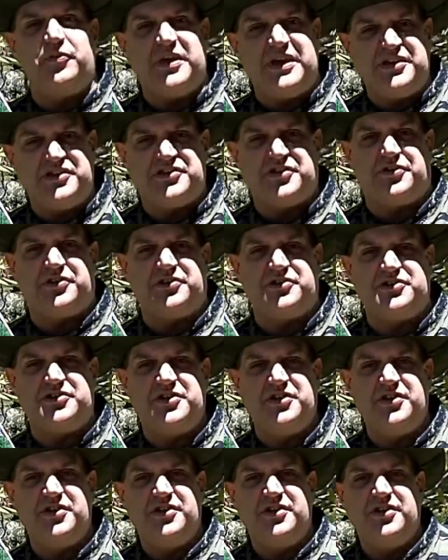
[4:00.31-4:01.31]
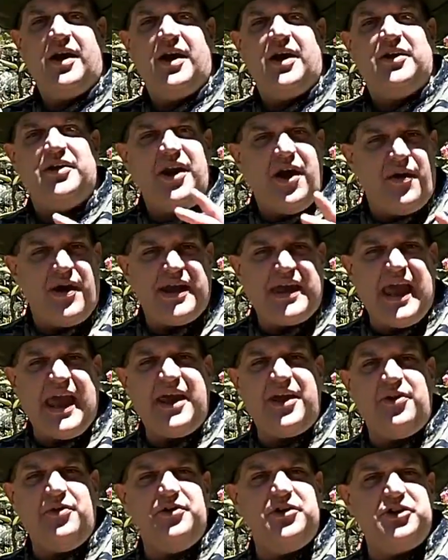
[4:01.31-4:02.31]
research. Now, I can't
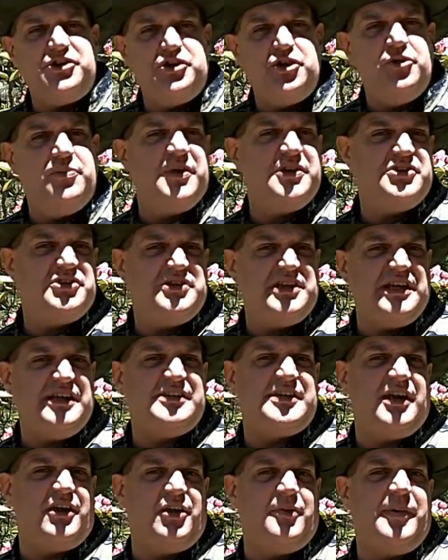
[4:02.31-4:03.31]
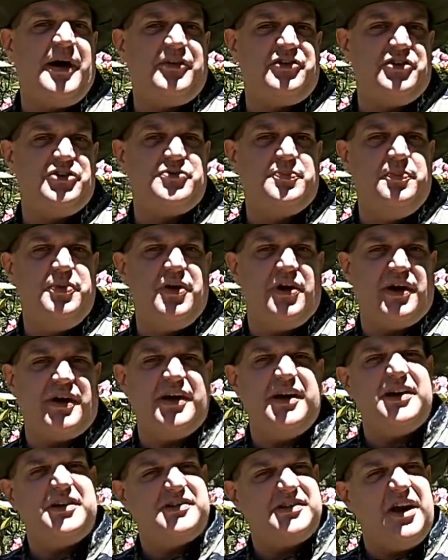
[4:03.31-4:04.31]
go into too much detail about this book.
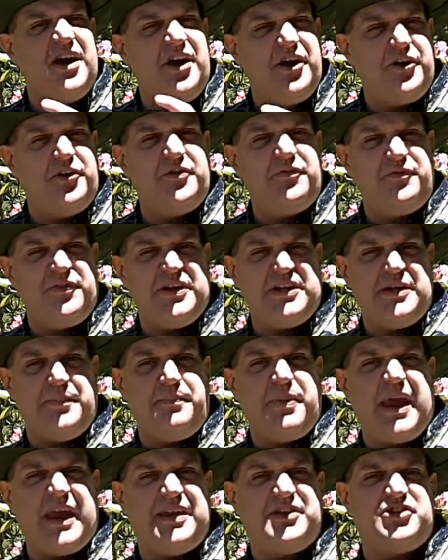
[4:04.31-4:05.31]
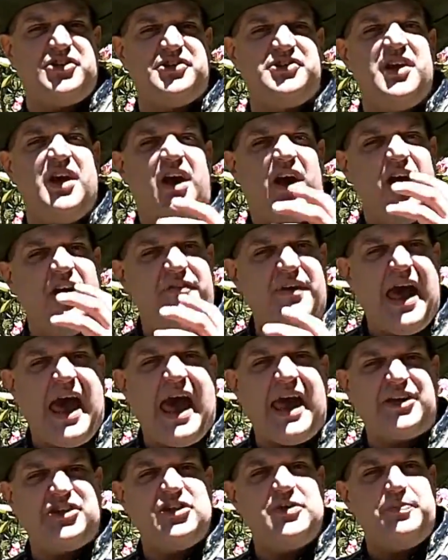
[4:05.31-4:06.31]
It's 150 pages of
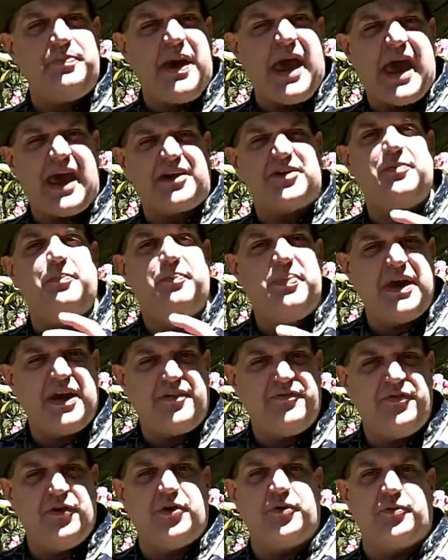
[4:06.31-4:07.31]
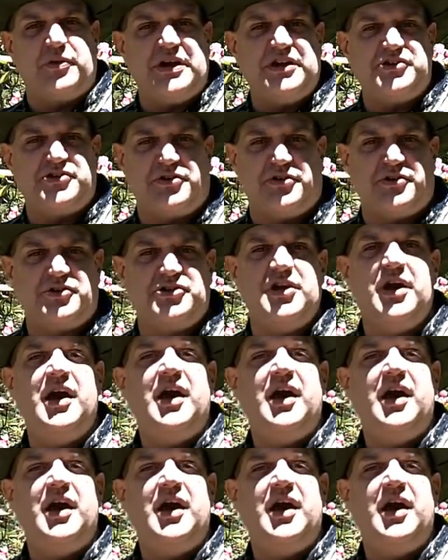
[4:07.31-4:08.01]
action-packed Bigfoot research.